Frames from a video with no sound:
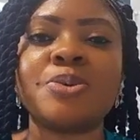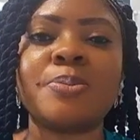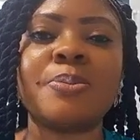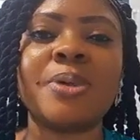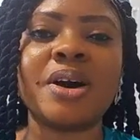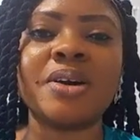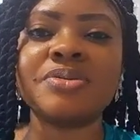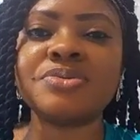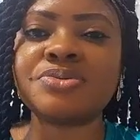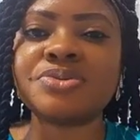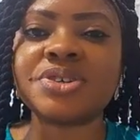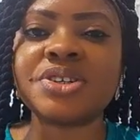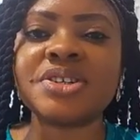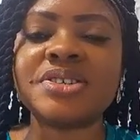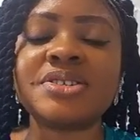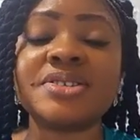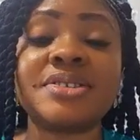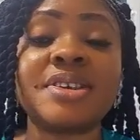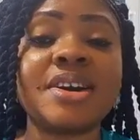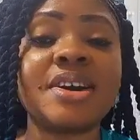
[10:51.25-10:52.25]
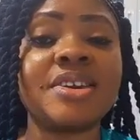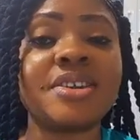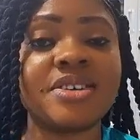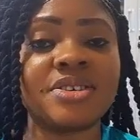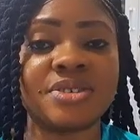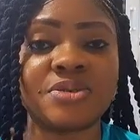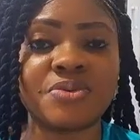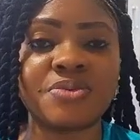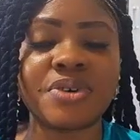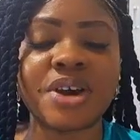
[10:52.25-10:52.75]
your boundaries, then
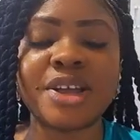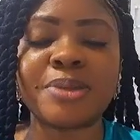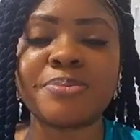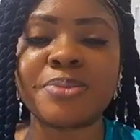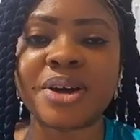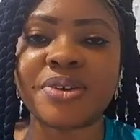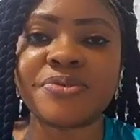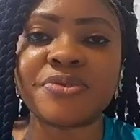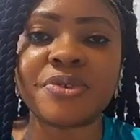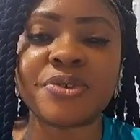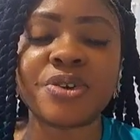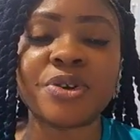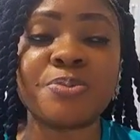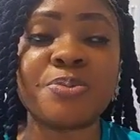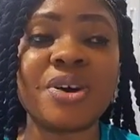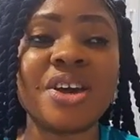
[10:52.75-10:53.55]
he's the right man for you.